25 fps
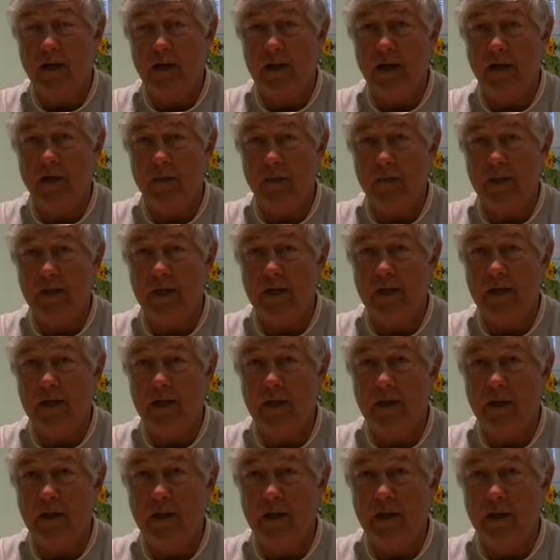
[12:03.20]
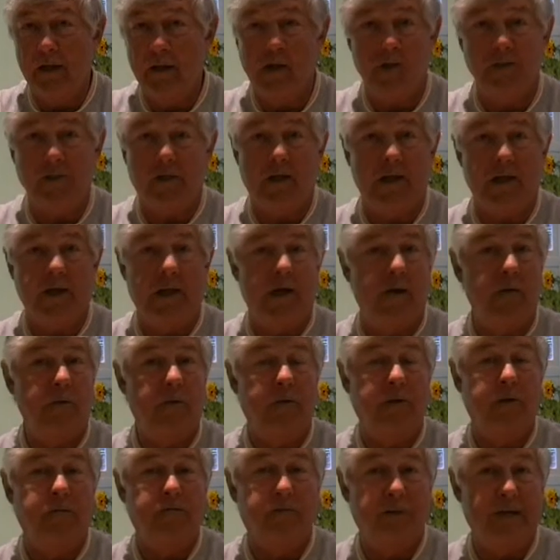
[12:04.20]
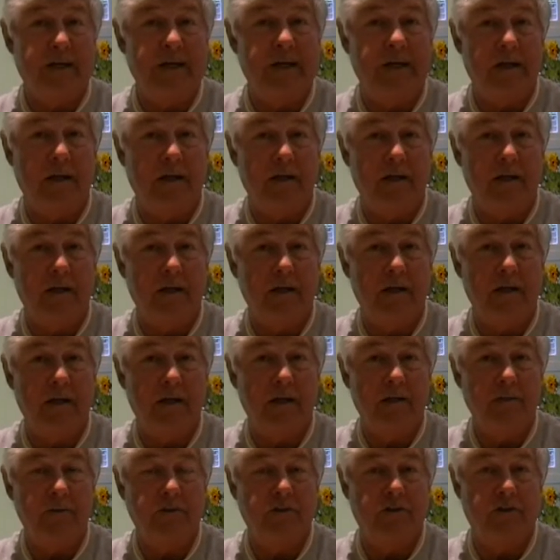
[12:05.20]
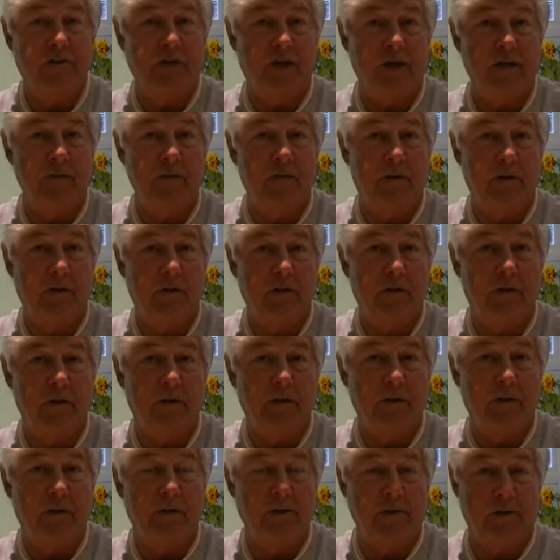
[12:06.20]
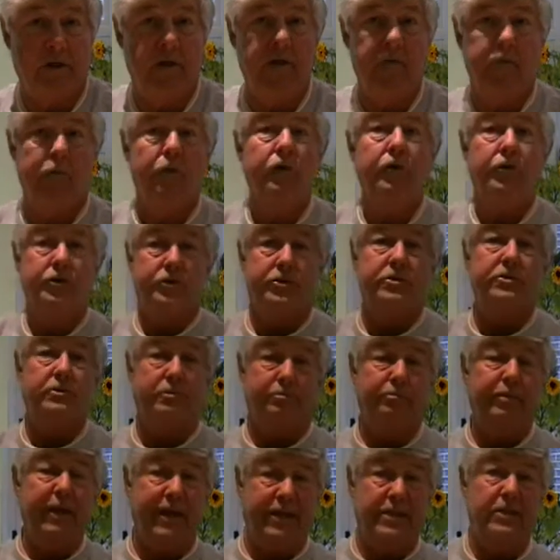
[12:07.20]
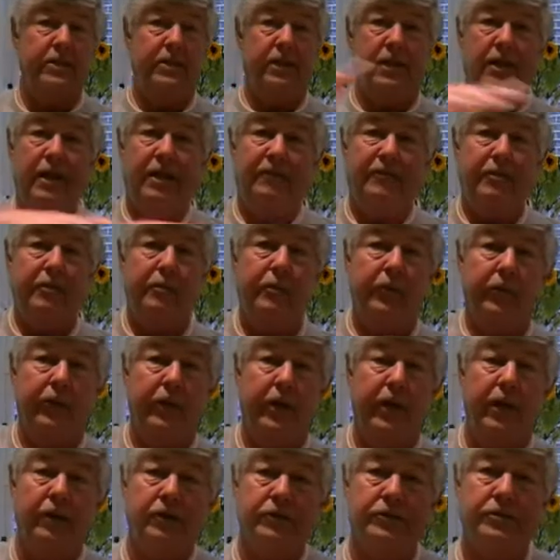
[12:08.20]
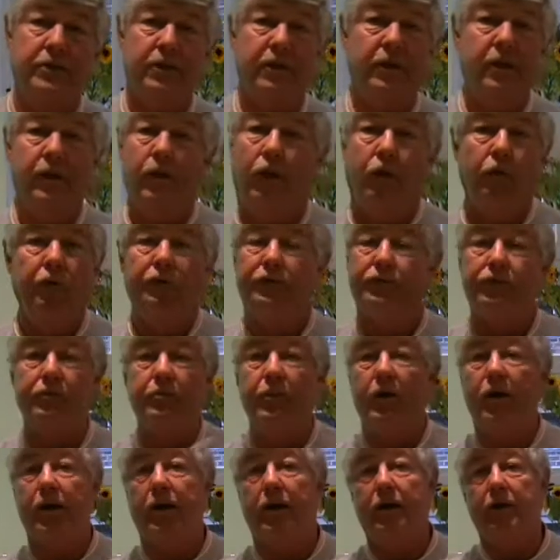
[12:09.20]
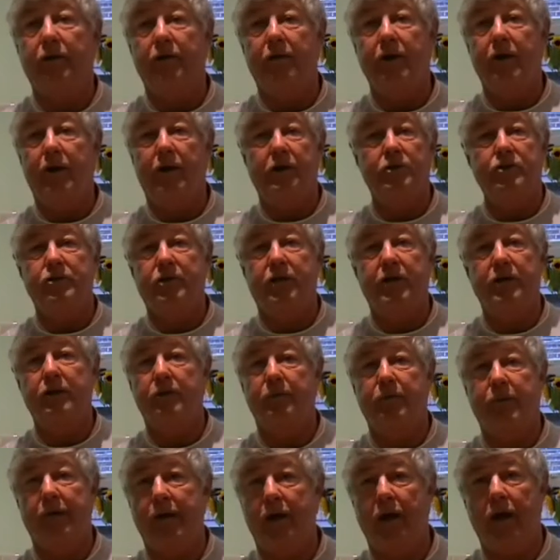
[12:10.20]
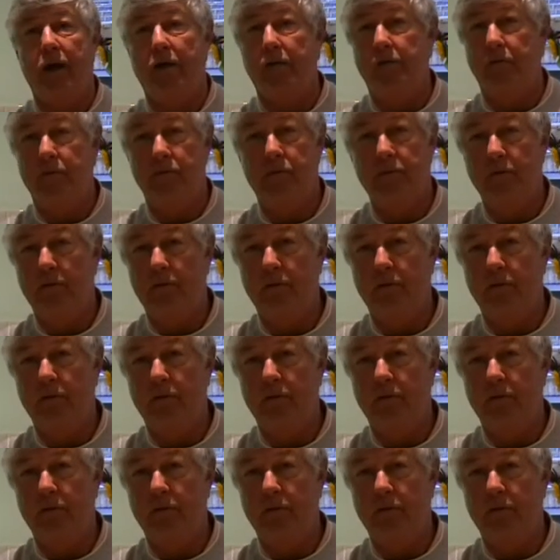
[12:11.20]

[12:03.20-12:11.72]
Leo and me, because I had no one really to train with, because I was better than everybody else. All through my career, I trained on my own.